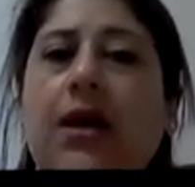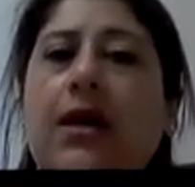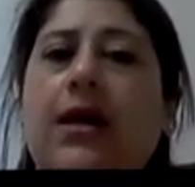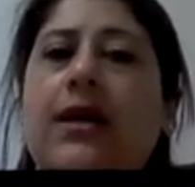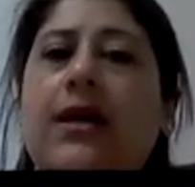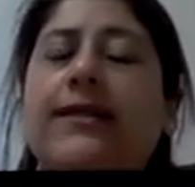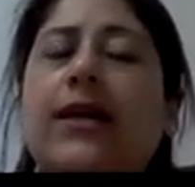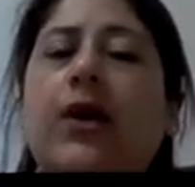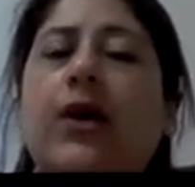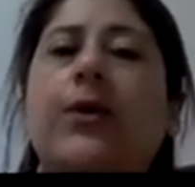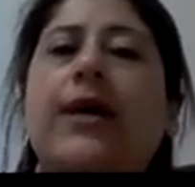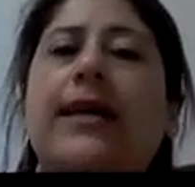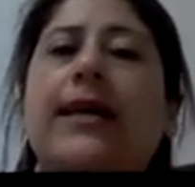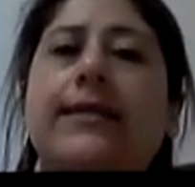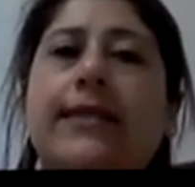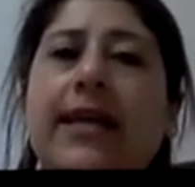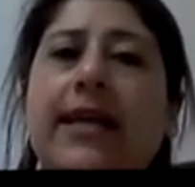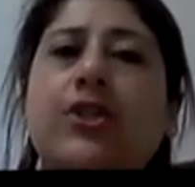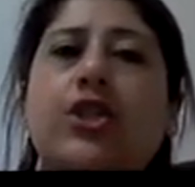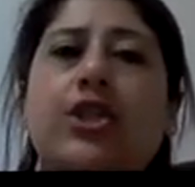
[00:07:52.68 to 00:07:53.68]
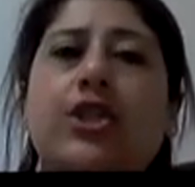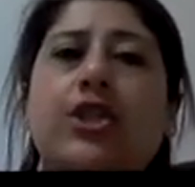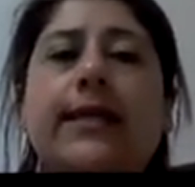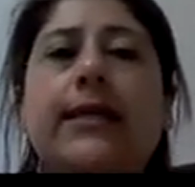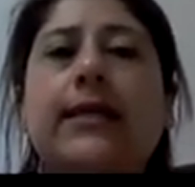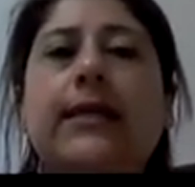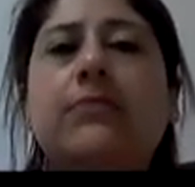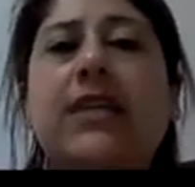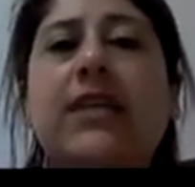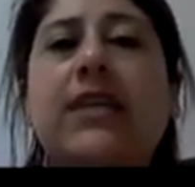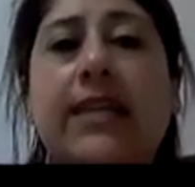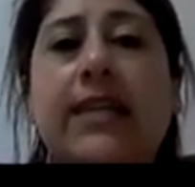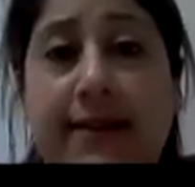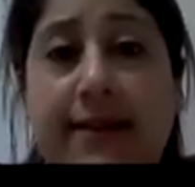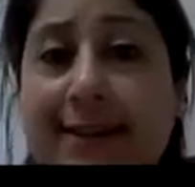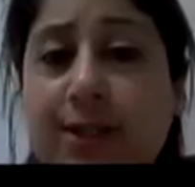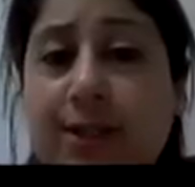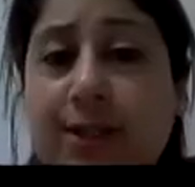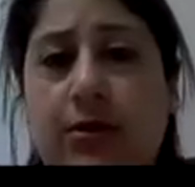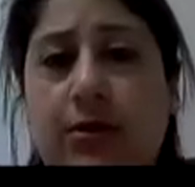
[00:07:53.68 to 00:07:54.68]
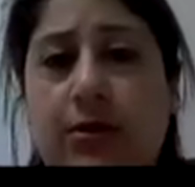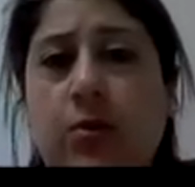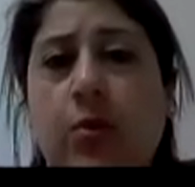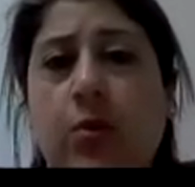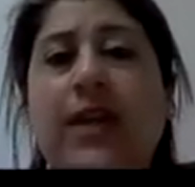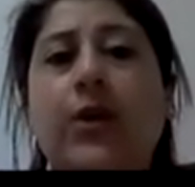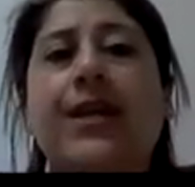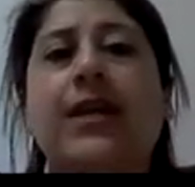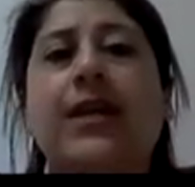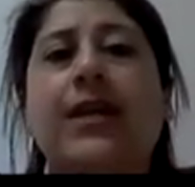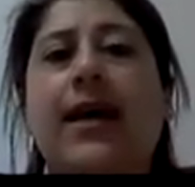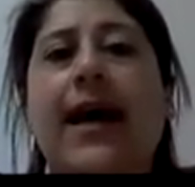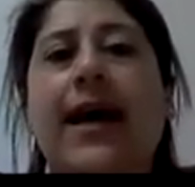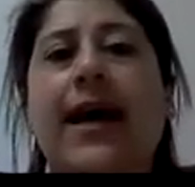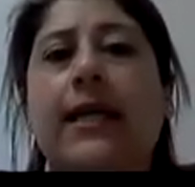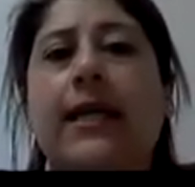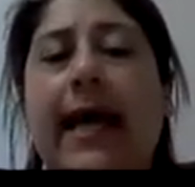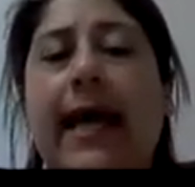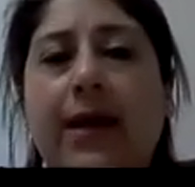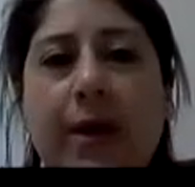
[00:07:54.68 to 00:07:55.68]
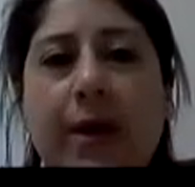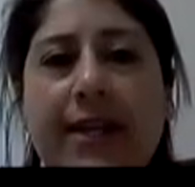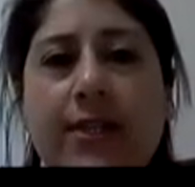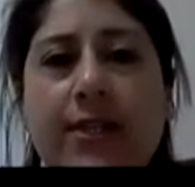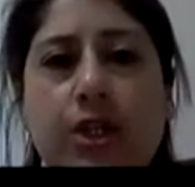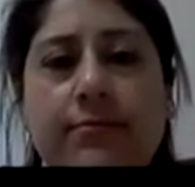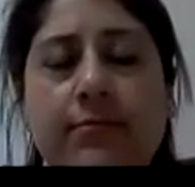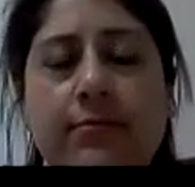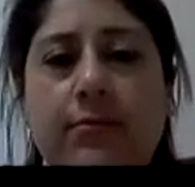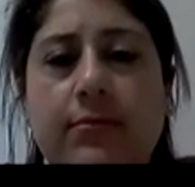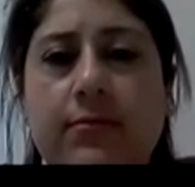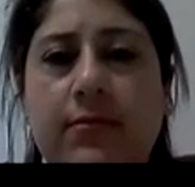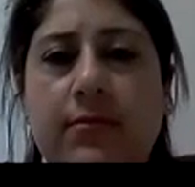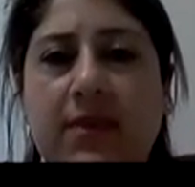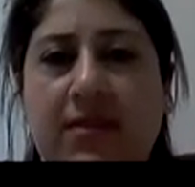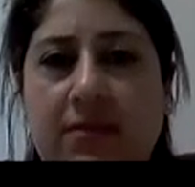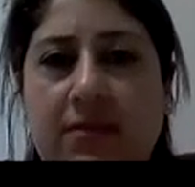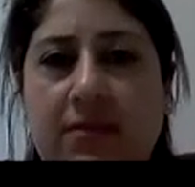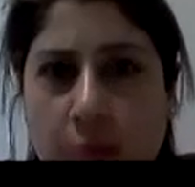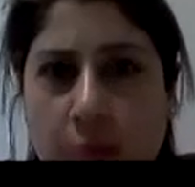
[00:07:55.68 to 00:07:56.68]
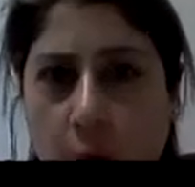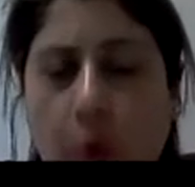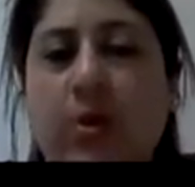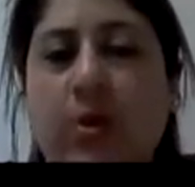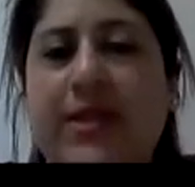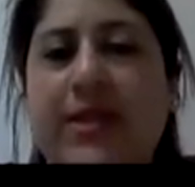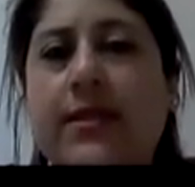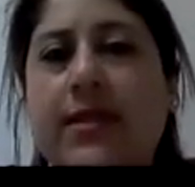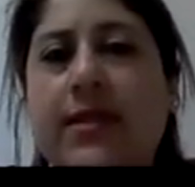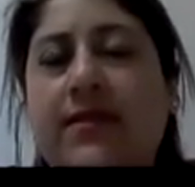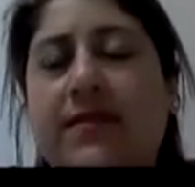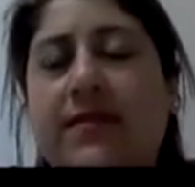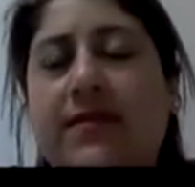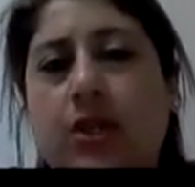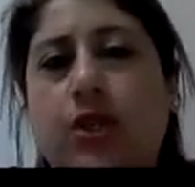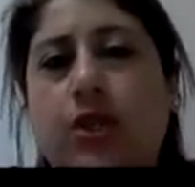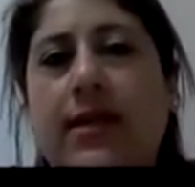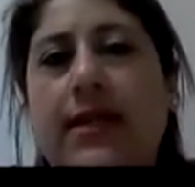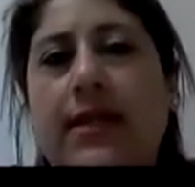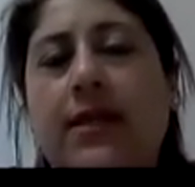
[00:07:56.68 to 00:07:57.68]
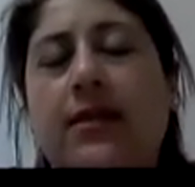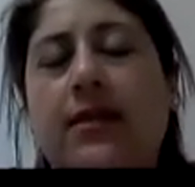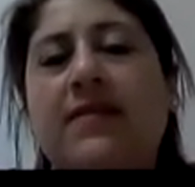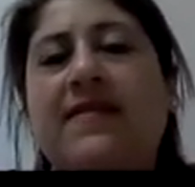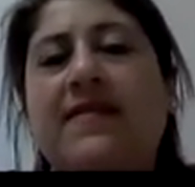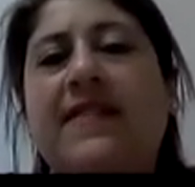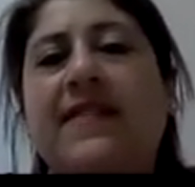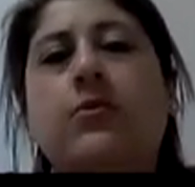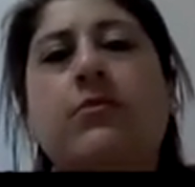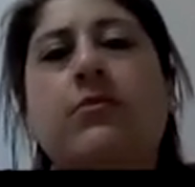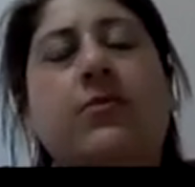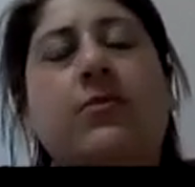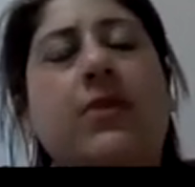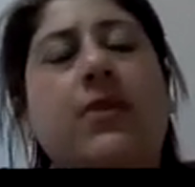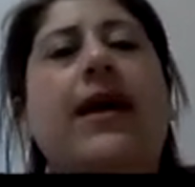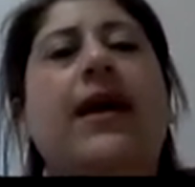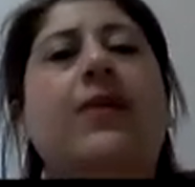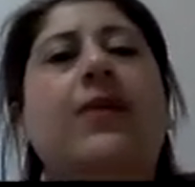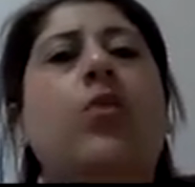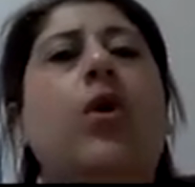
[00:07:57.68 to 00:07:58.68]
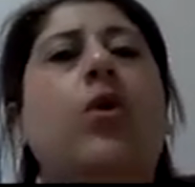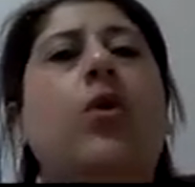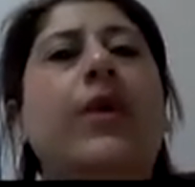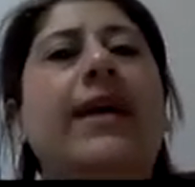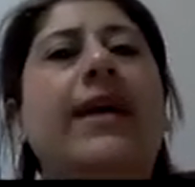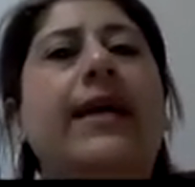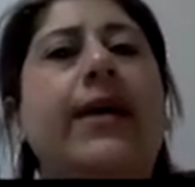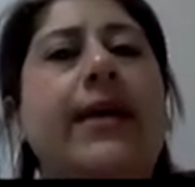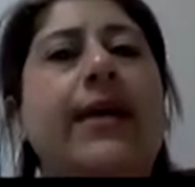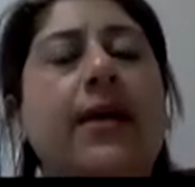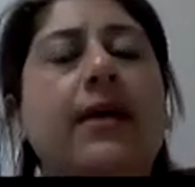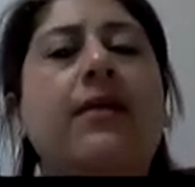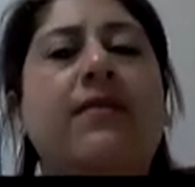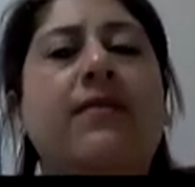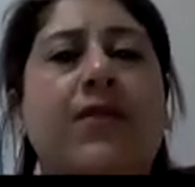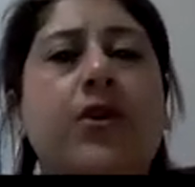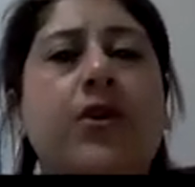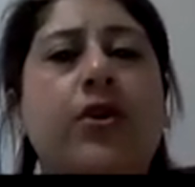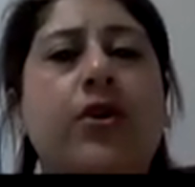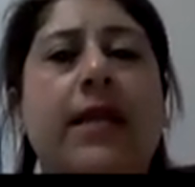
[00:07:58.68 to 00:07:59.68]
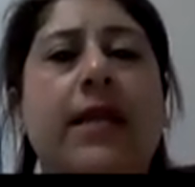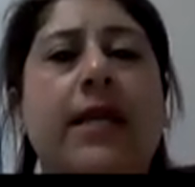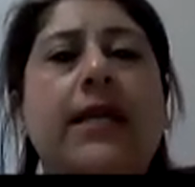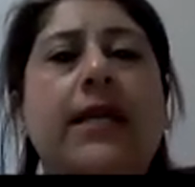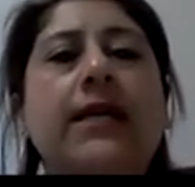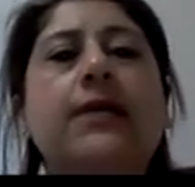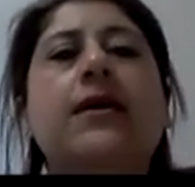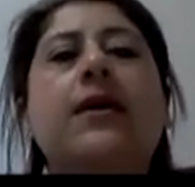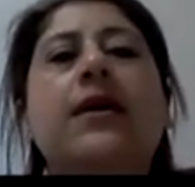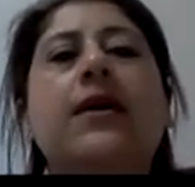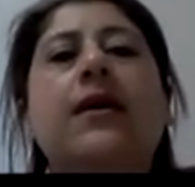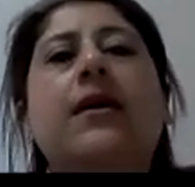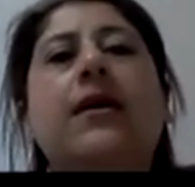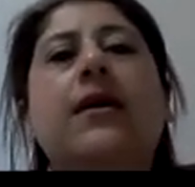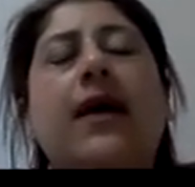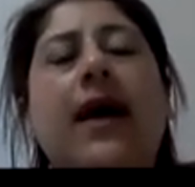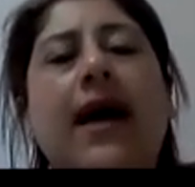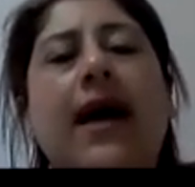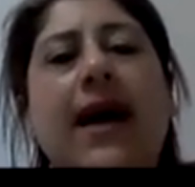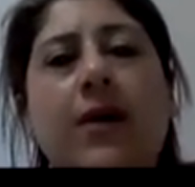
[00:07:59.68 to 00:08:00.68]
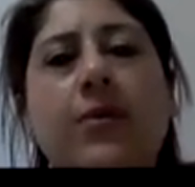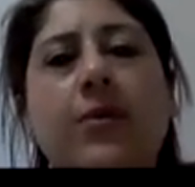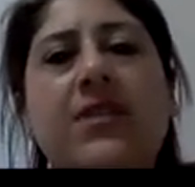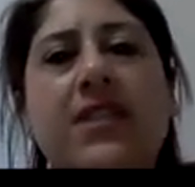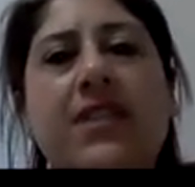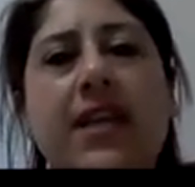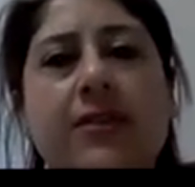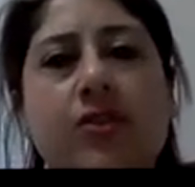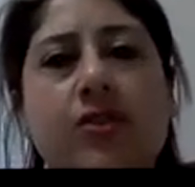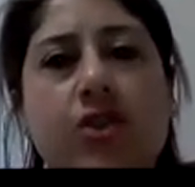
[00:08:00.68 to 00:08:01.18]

So essentially, in a nutshell, we're looking at how language, what we see visually in the film and what we hear verbally, how is that